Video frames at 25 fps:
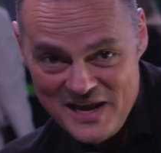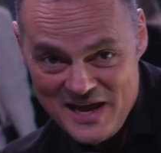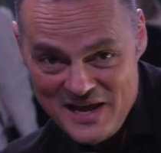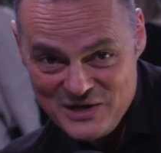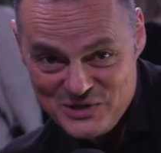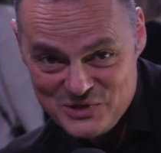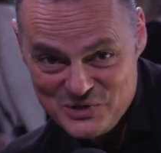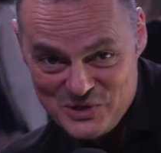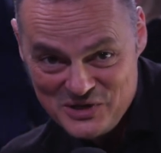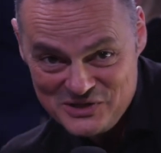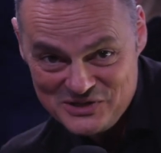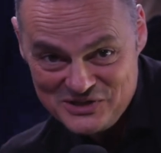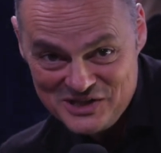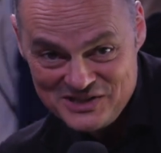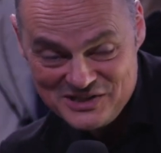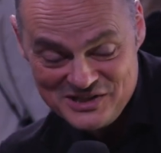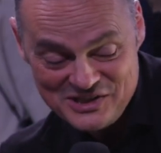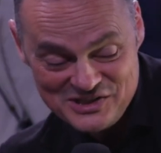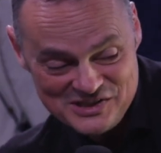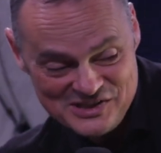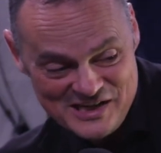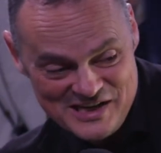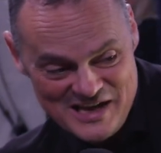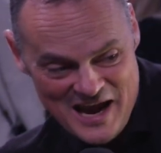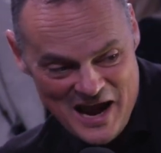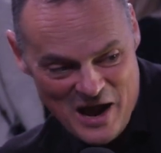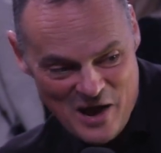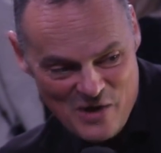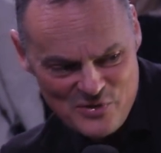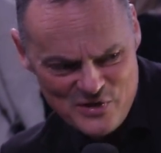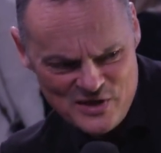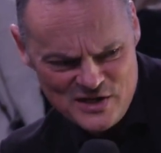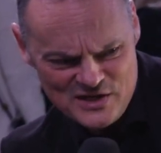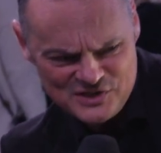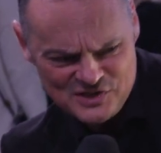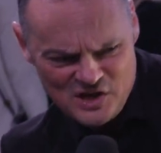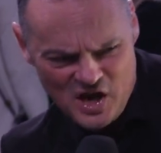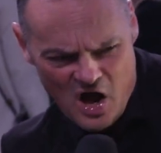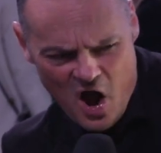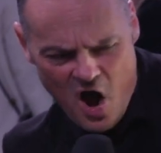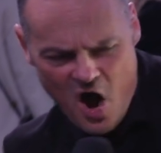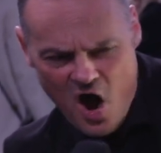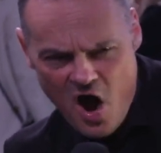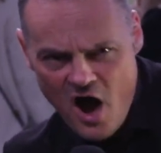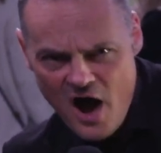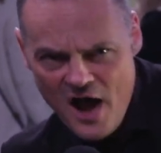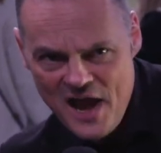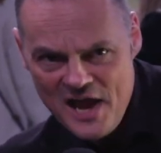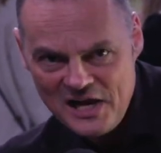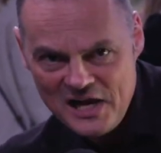interested to see how these
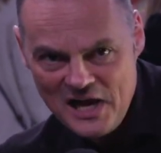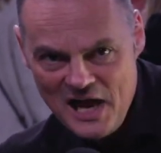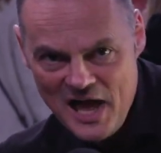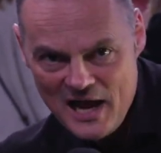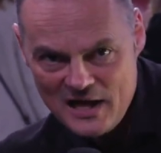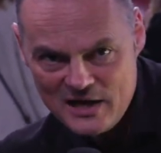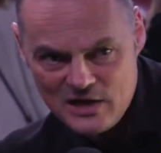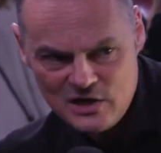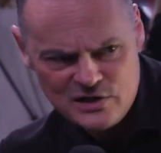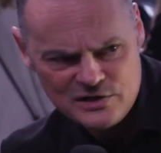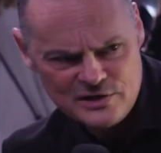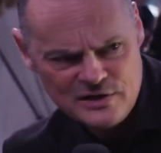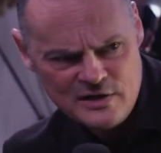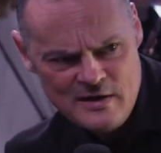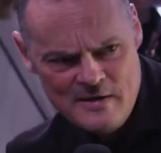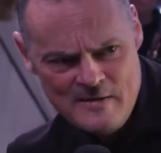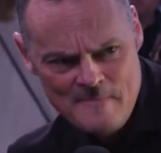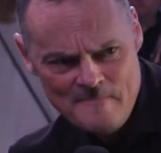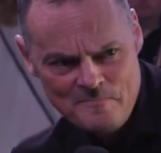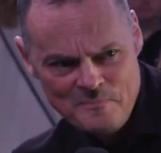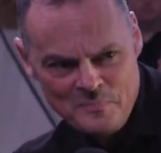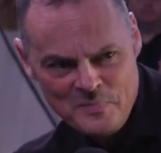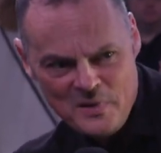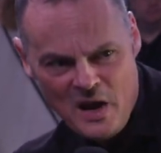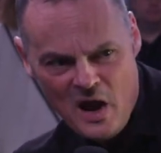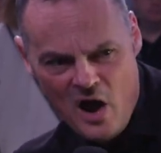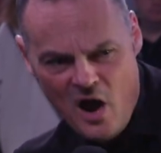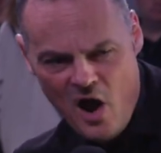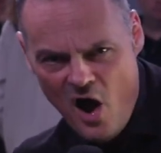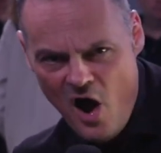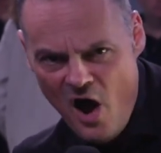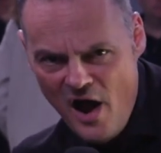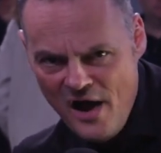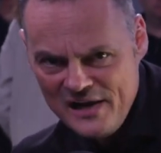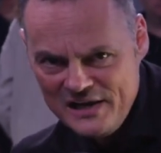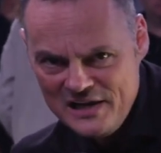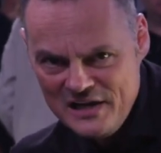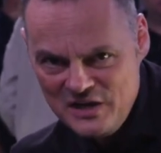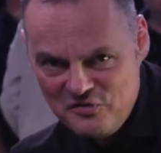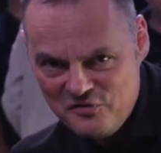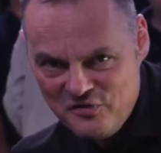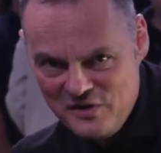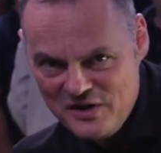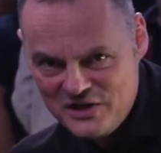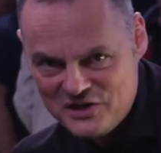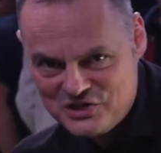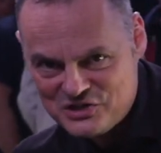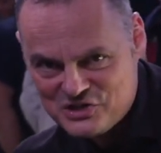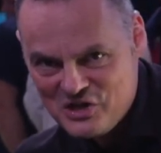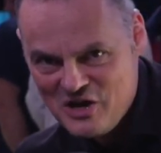high lacquered, highly
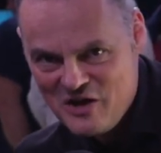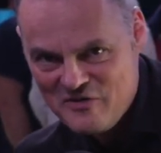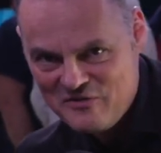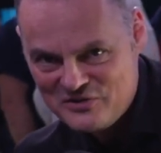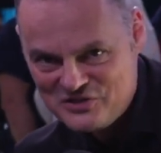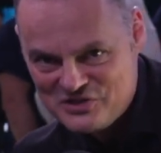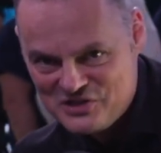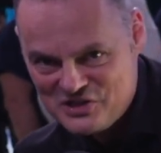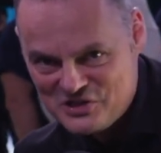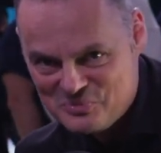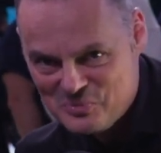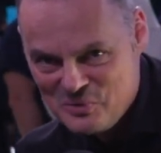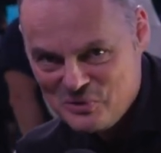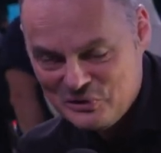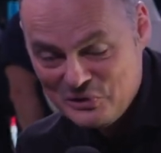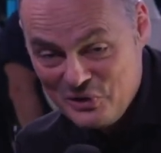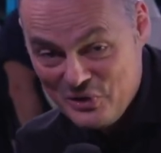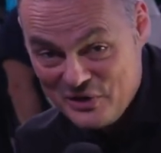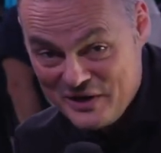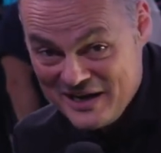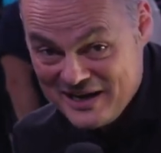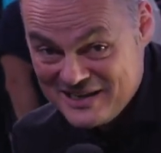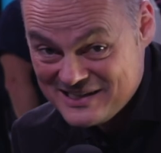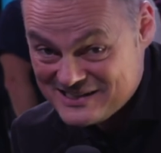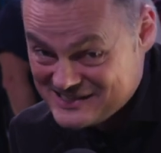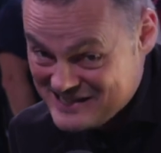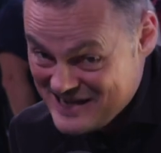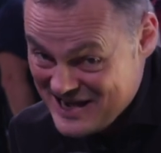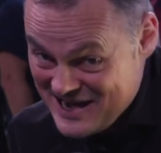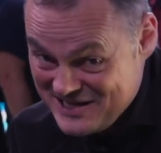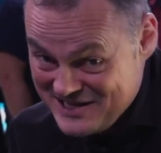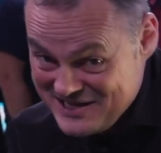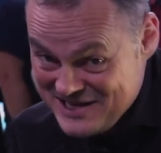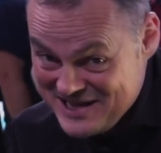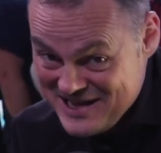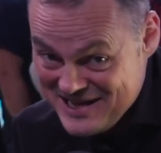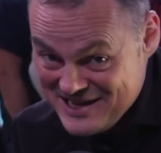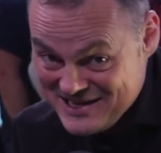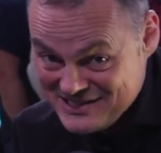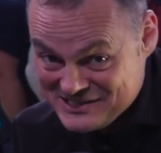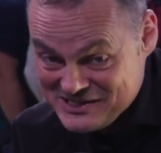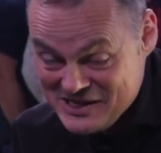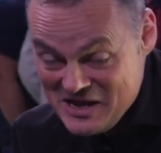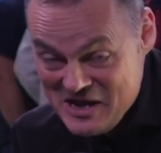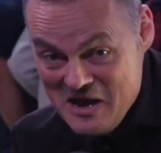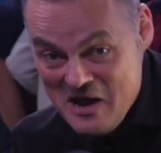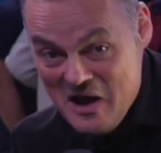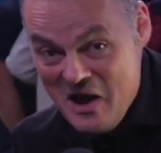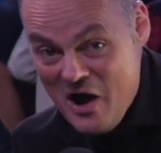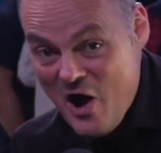finished surfaces will look in 10 years
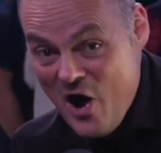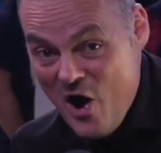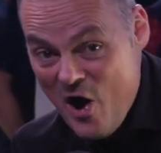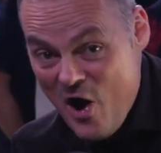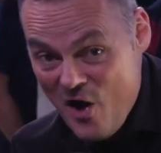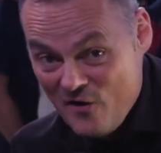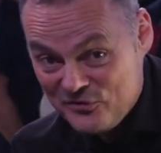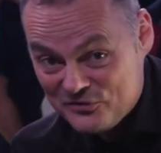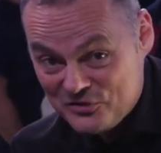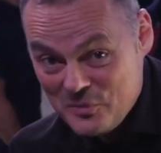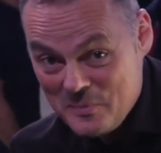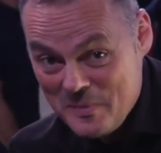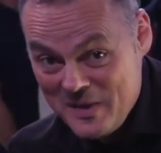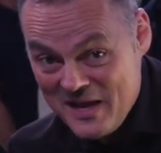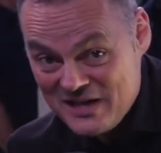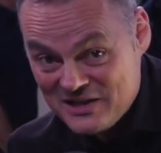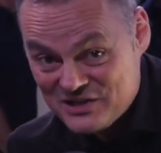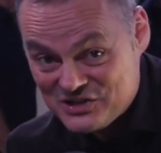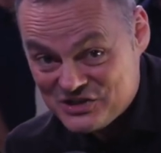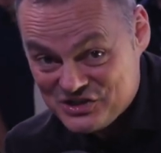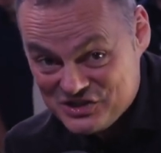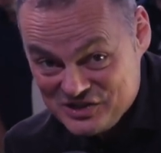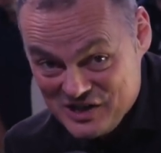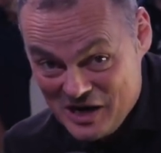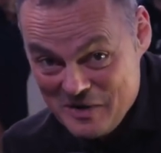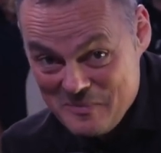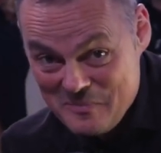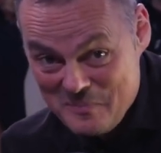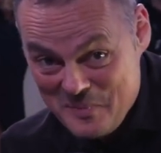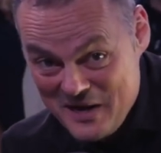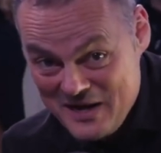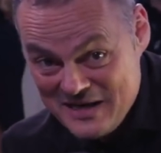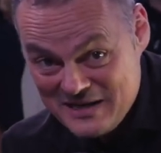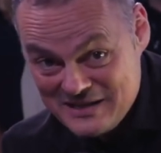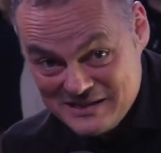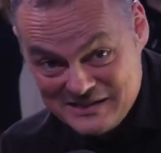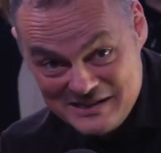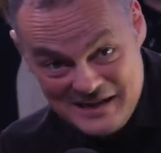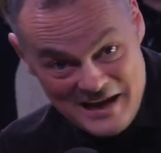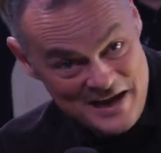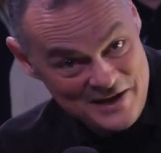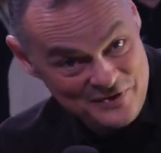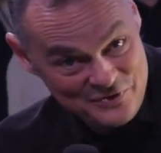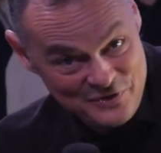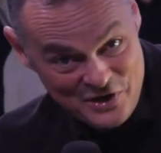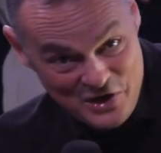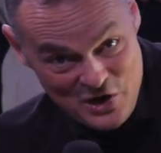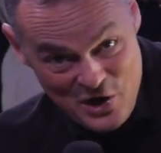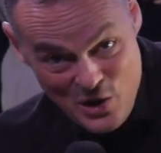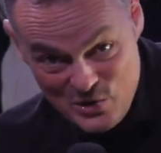after being sunbeaten
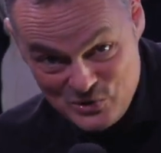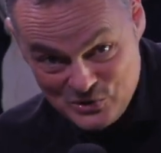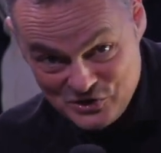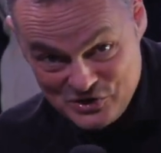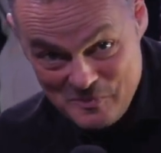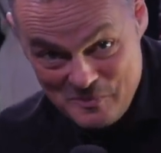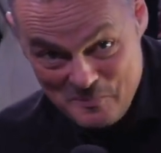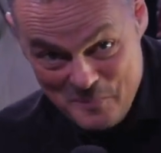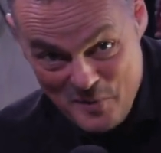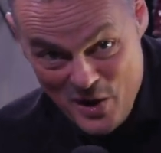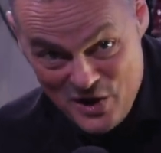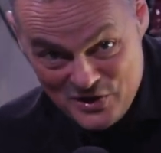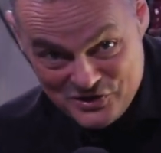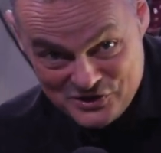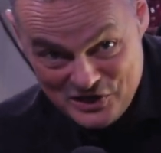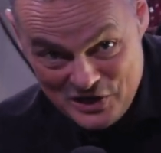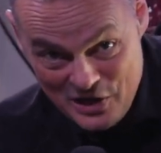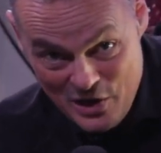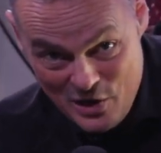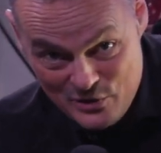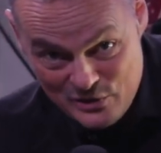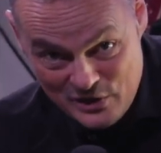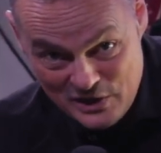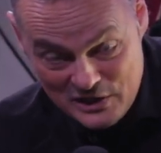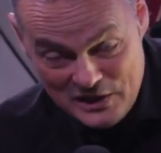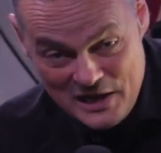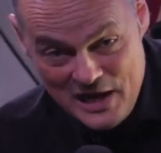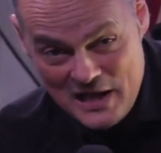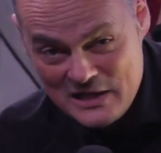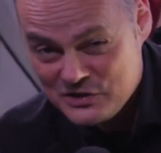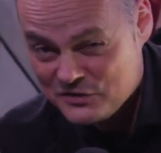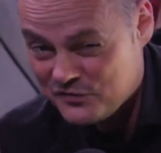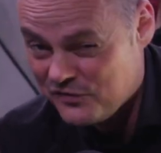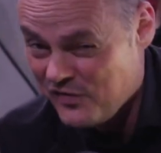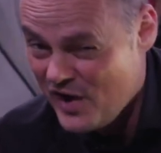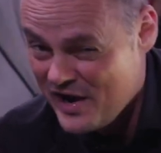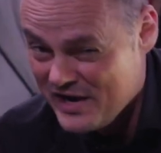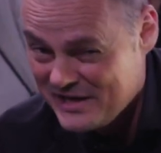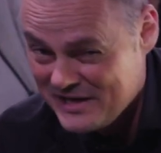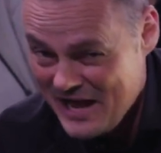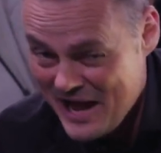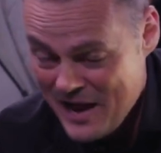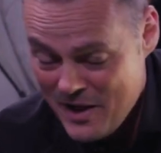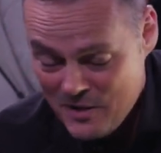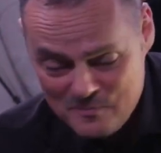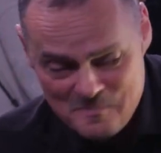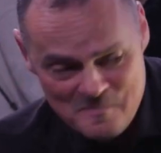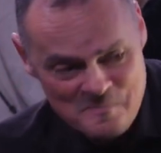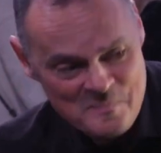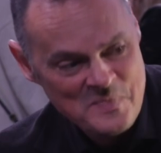in the coast of Barcelona. Let's find
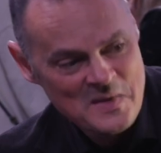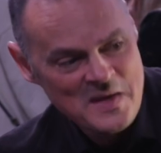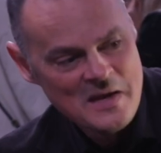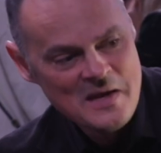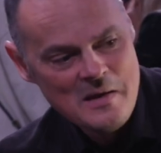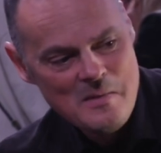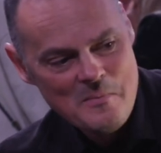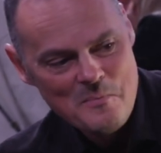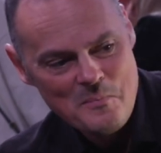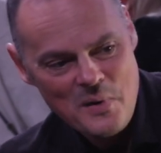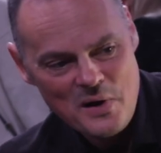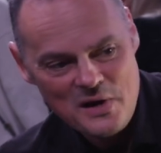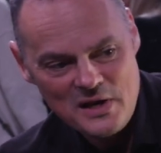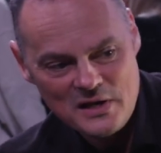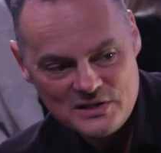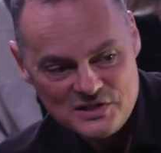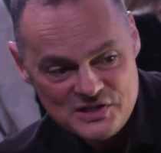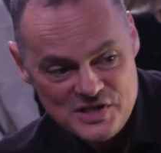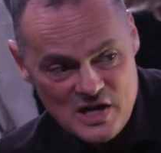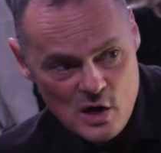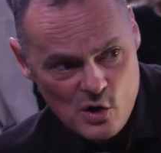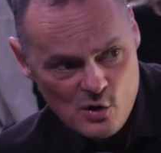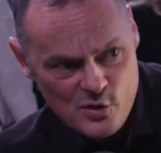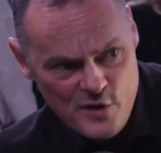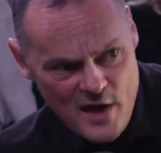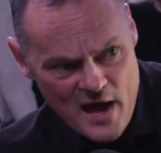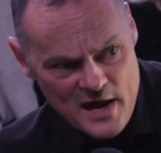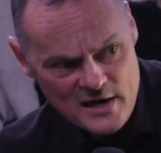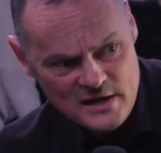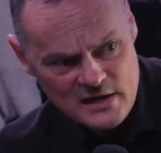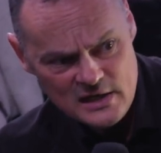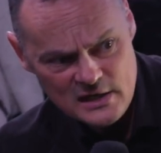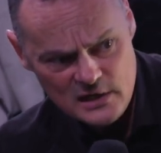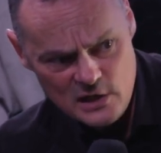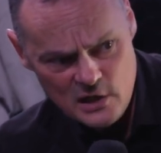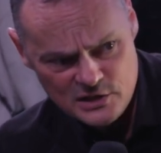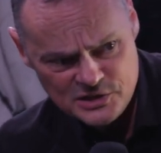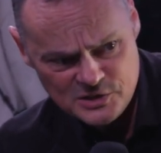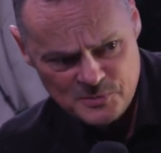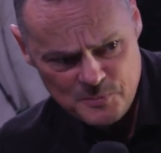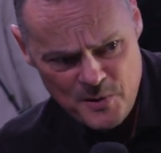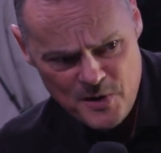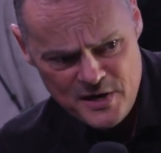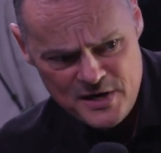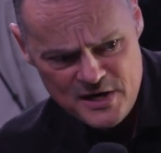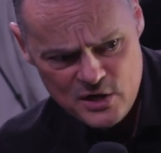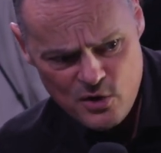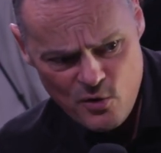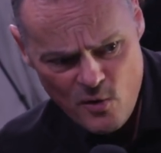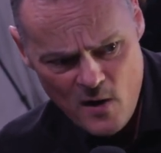out. But until then, it looks
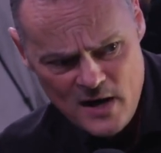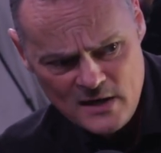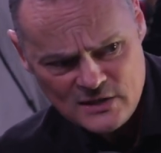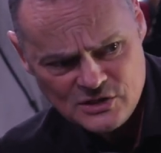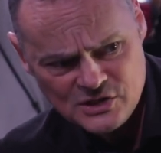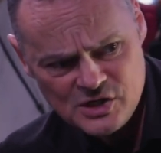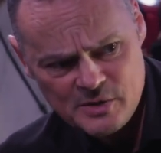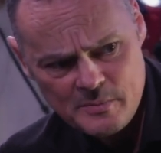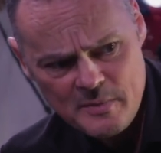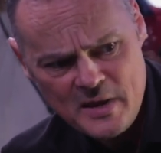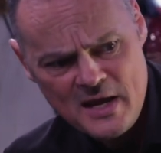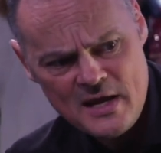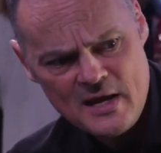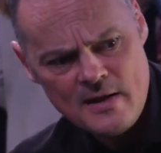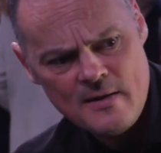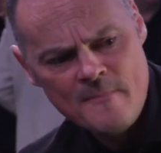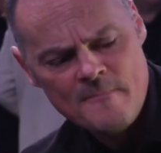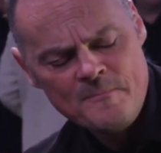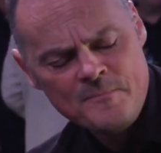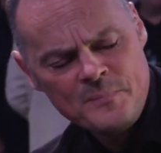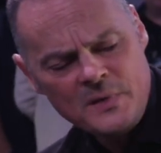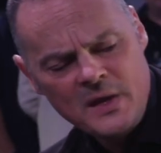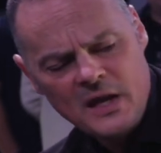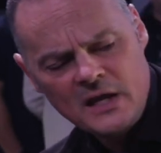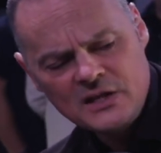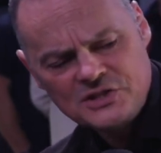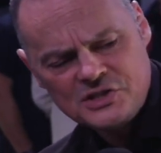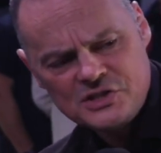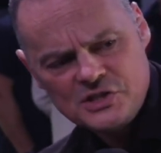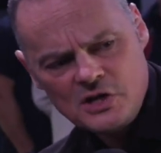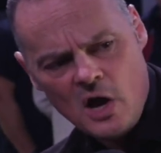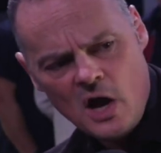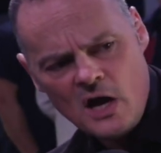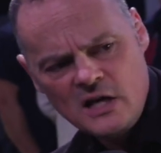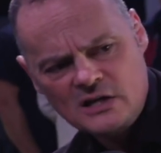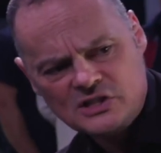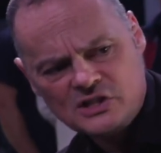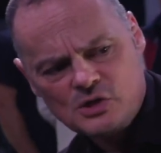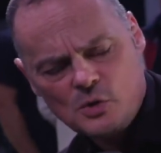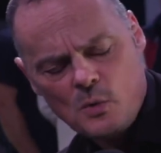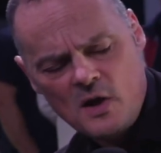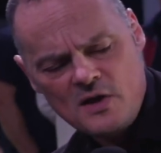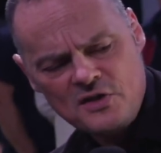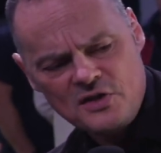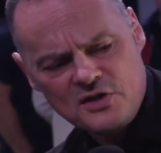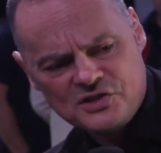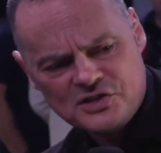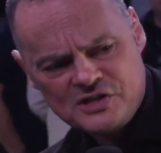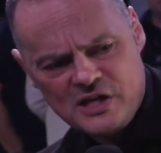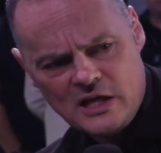pretty great to me. It's nice the way
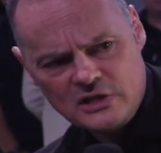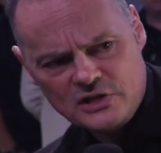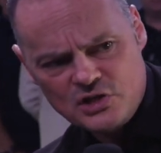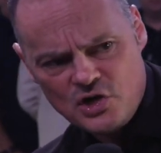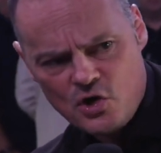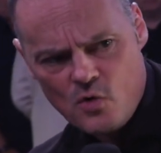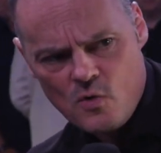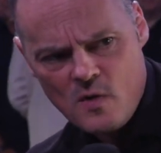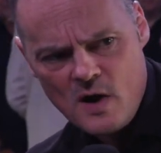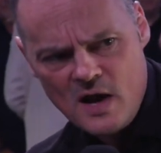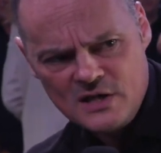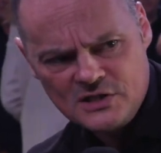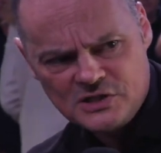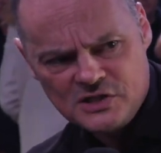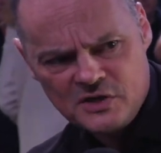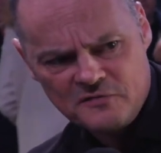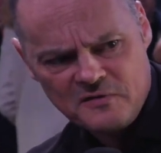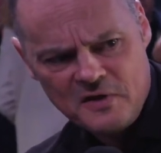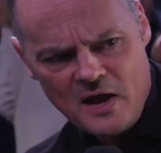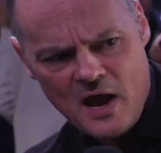the sensor arrays have